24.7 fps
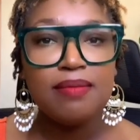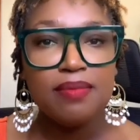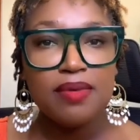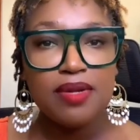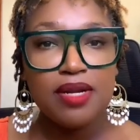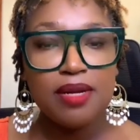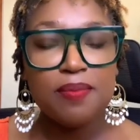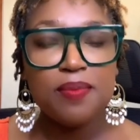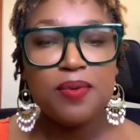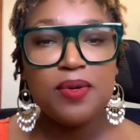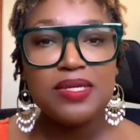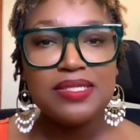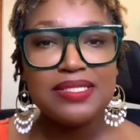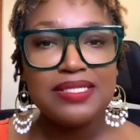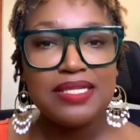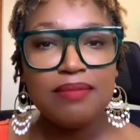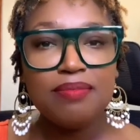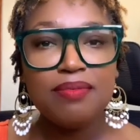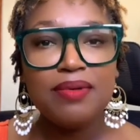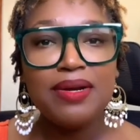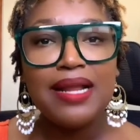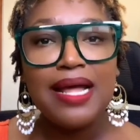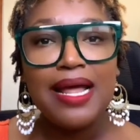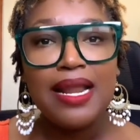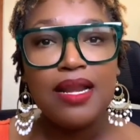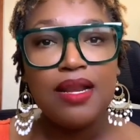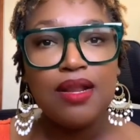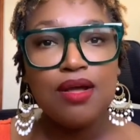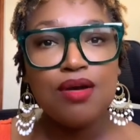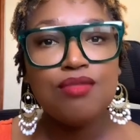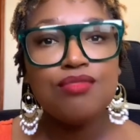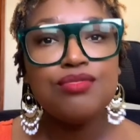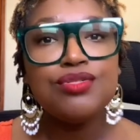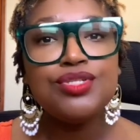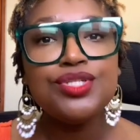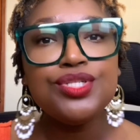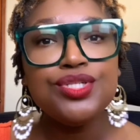a personal brand
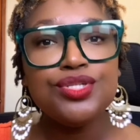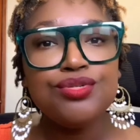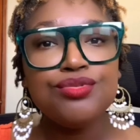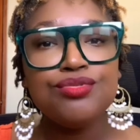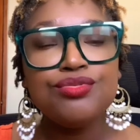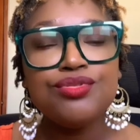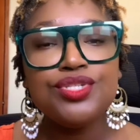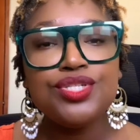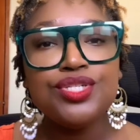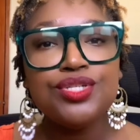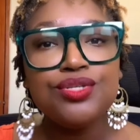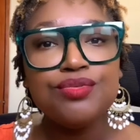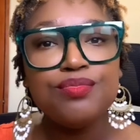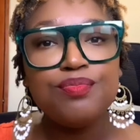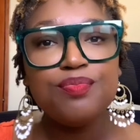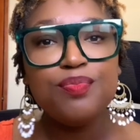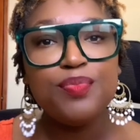allows you to